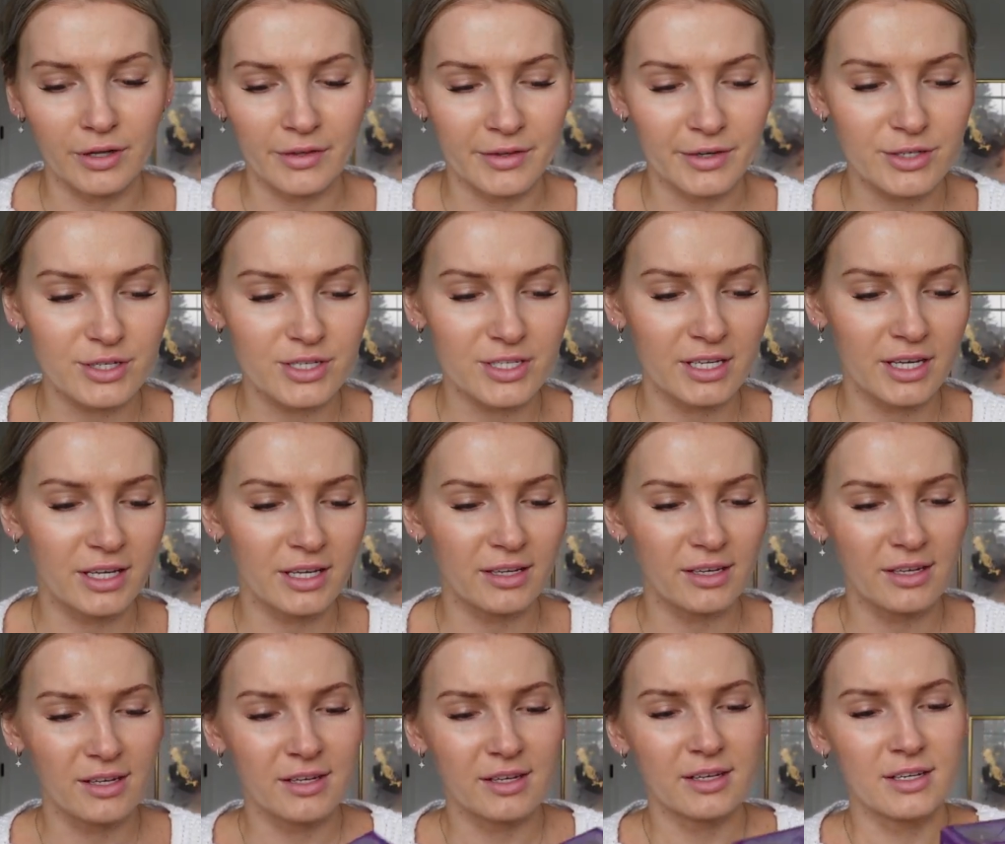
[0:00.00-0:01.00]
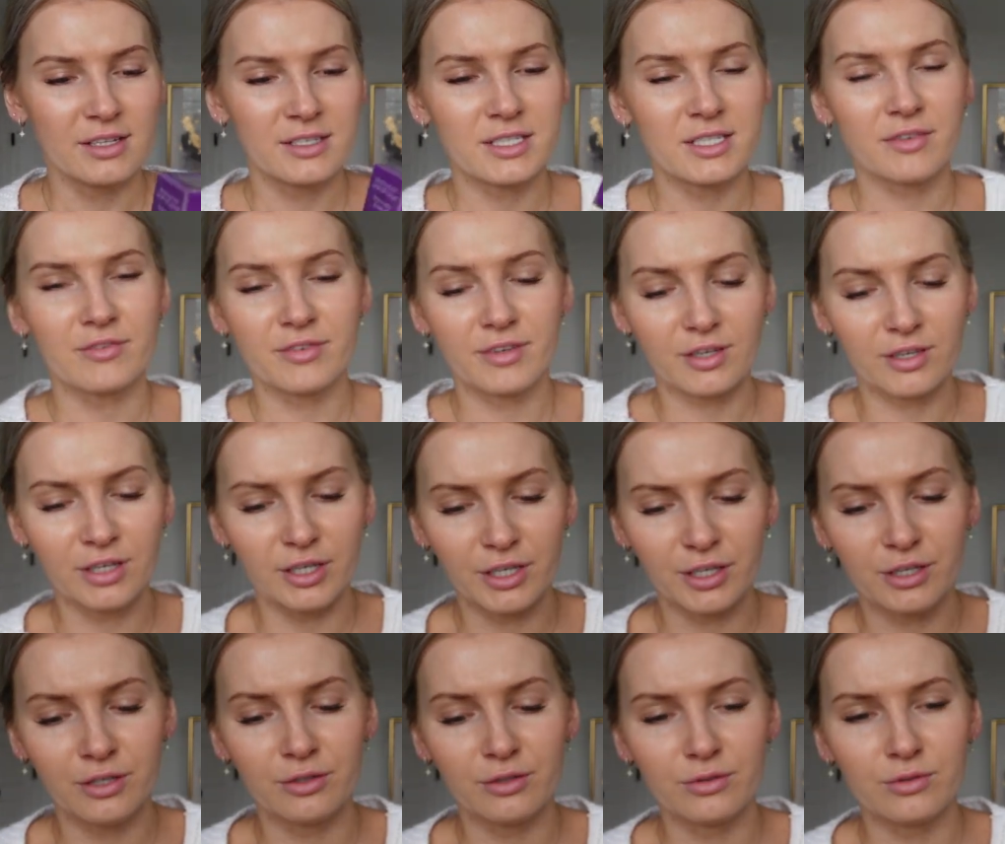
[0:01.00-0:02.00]
and they're just like different
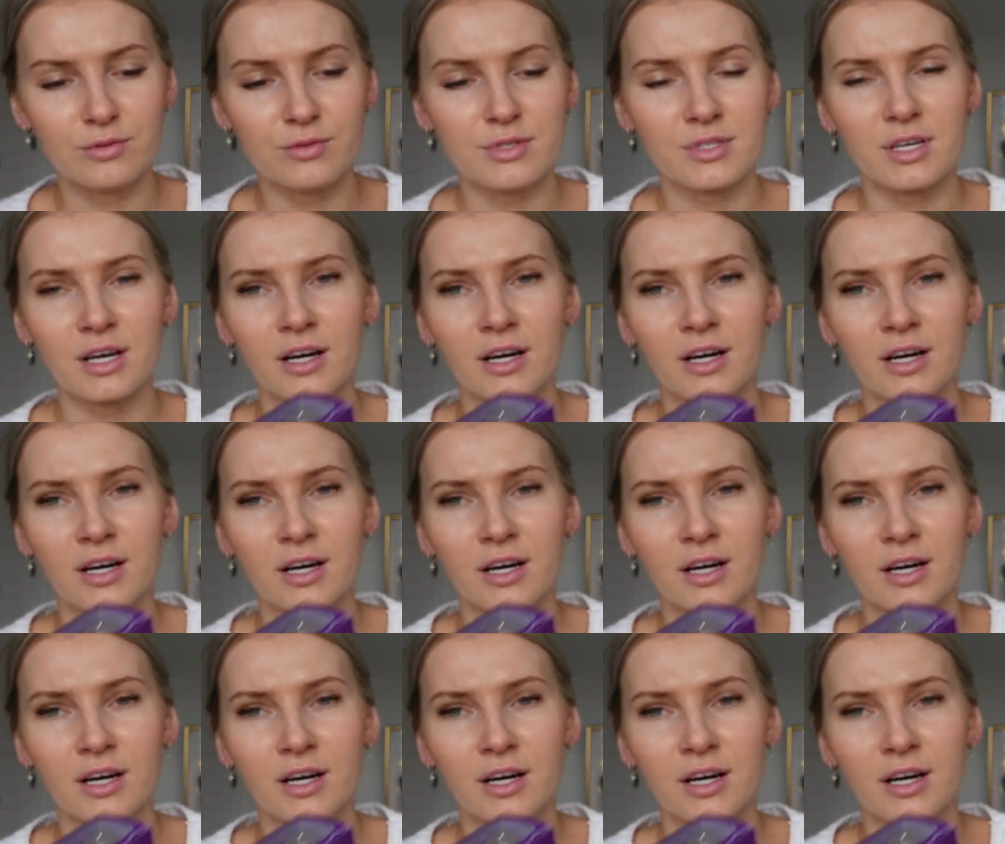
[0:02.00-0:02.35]
hues